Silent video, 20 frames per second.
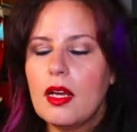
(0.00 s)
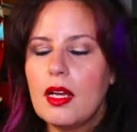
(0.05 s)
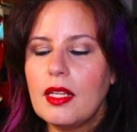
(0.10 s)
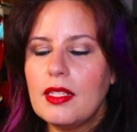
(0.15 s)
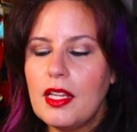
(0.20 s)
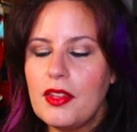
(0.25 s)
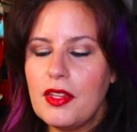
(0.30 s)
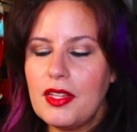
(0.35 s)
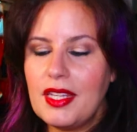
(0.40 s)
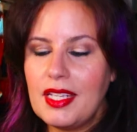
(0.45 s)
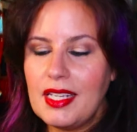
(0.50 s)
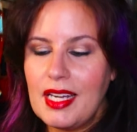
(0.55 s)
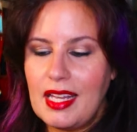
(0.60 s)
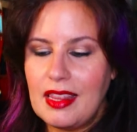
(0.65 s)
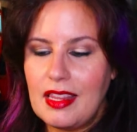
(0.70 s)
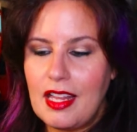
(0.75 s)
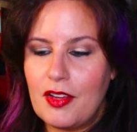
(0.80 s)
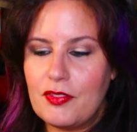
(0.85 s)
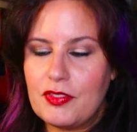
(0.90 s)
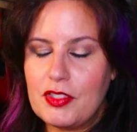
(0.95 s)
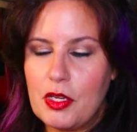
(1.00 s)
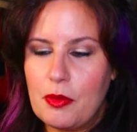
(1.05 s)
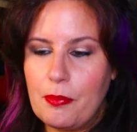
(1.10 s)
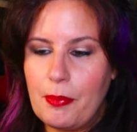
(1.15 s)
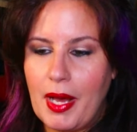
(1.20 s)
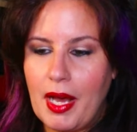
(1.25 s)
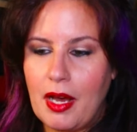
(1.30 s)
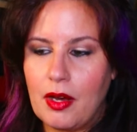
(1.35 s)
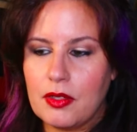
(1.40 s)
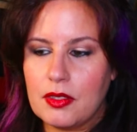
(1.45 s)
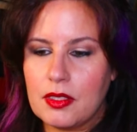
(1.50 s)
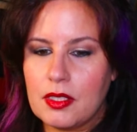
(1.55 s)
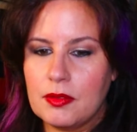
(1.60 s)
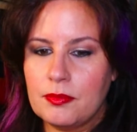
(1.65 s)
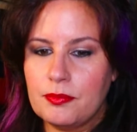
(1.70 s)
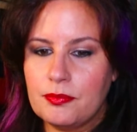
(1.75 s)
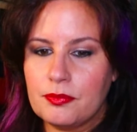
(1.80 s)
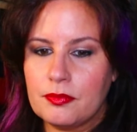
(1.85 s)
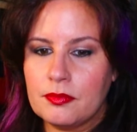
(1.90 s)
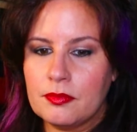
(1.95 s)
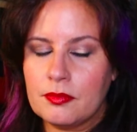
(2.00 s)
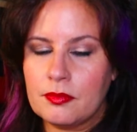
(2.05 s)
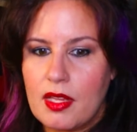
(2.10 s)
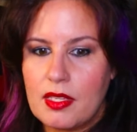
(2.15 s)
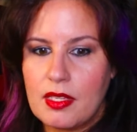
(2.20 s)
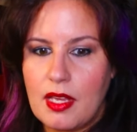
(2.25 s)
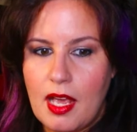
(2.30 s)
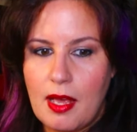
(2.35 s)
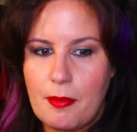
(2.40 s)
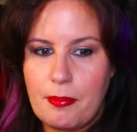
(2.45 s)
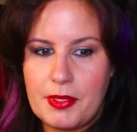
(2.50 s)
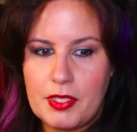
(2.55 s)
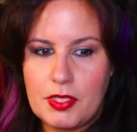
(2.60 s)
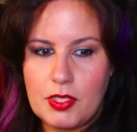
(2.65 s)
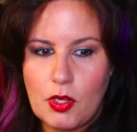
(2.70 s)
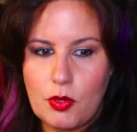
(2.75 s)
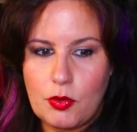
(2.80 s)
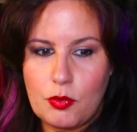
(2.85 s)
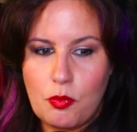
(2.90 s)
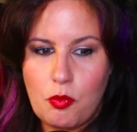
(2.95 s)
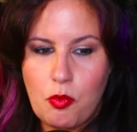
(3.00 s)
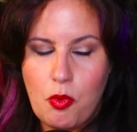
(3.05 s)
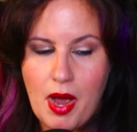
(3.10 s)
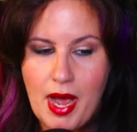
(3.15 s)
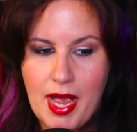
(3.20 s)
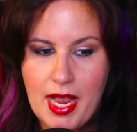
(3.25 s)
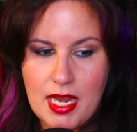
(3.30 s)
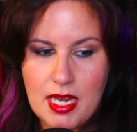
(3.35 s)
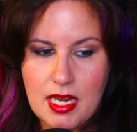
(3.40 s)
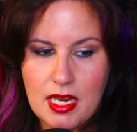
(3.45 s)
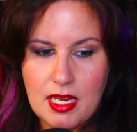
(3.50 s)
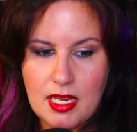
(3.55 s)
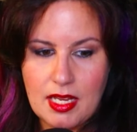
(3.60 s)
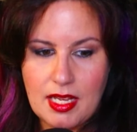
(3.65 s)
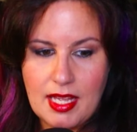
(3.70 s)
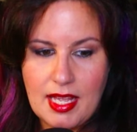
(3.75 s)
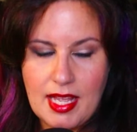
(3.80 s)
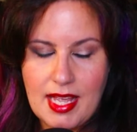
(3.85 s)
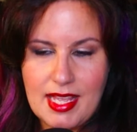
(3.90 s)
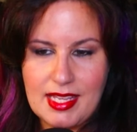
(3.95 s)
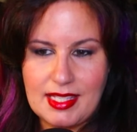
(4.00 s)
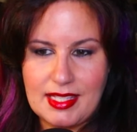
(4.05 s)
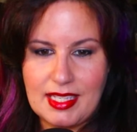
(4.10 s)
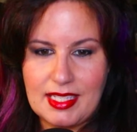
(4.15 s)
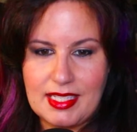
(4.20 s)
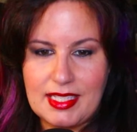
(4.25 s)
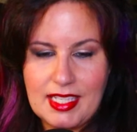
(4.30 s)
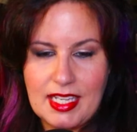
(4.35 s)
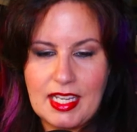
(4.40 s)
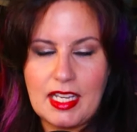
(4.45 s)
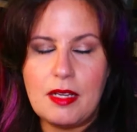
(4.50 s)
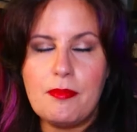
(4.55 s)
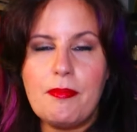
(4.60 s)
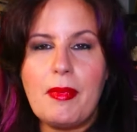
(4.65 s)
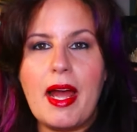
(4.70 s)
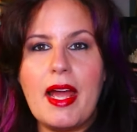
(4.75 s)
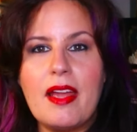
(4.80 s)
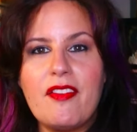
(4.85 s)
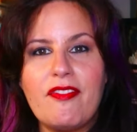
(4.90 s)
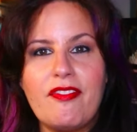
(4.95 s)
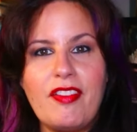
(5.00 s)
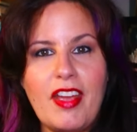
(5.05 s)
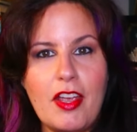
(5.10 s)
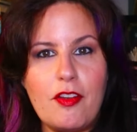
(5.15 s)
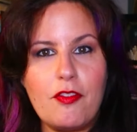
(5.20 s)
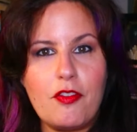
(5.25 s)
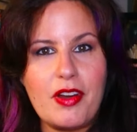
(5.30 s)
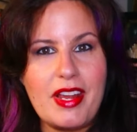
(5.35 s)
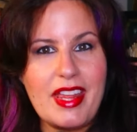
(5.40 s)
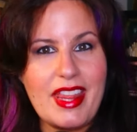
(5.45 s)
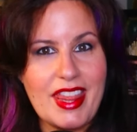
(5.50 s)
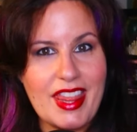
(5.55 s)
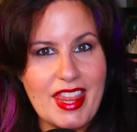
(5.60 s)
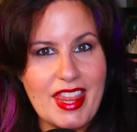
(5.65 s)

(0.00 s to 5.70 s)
Another thing I loved about episode 1 is it did my favorite